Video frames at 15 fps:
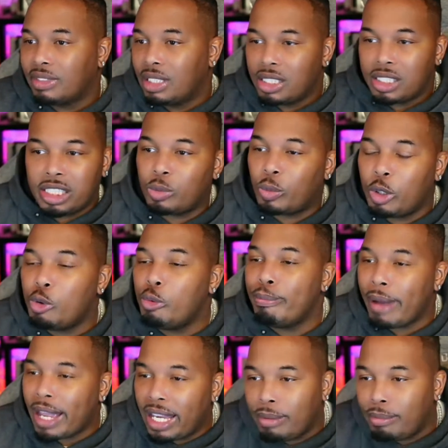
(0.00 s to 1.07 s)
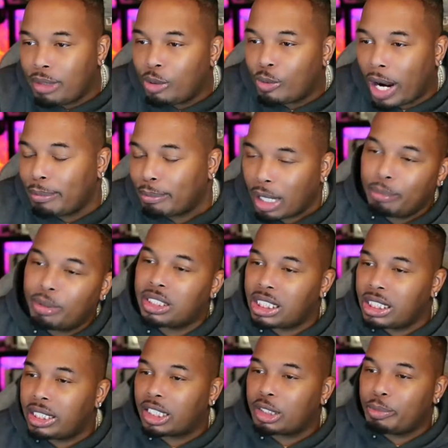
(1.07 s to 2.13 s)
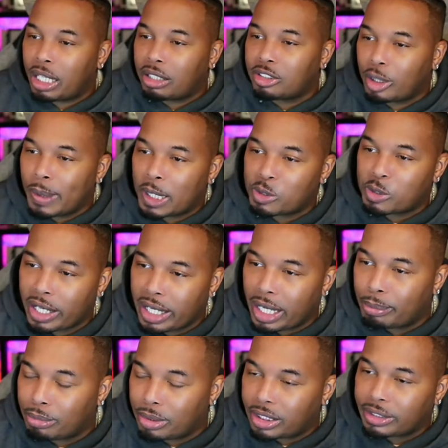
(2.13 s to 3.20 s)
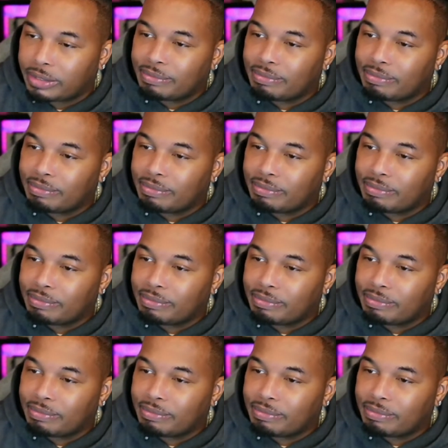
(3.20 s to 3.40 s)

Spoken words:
She's the one who made me write my book. She cussed me out and told me I was writing that book.